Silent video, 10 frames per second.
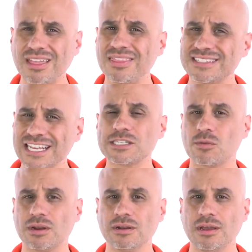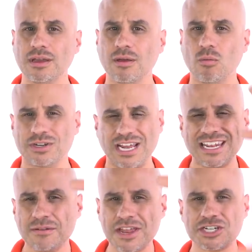The sixth one, which I
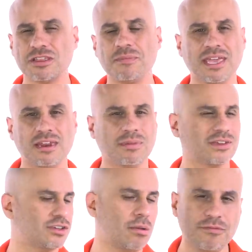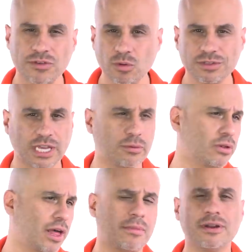didn't mention at the beginning because some of you will say,
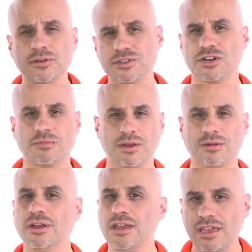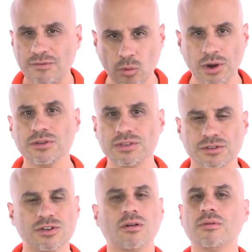well, I want to do this shit on my own. If you want to do this
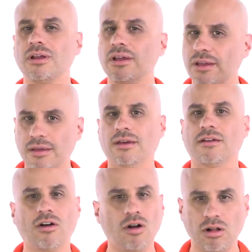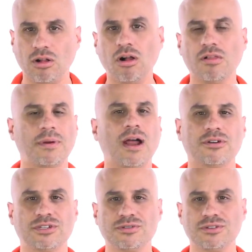on your own, all, all the
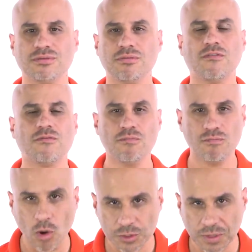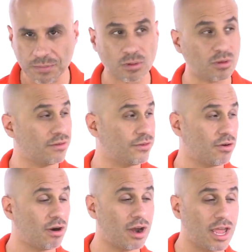power to you. For most people, if
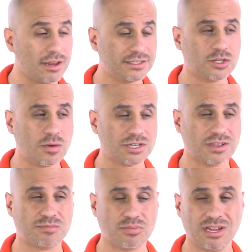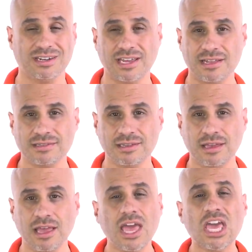you're in a situation that's pretty intense,
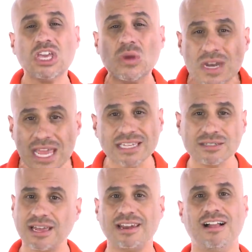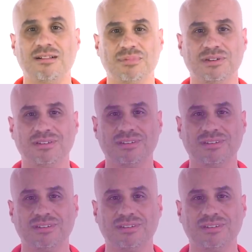you need to get help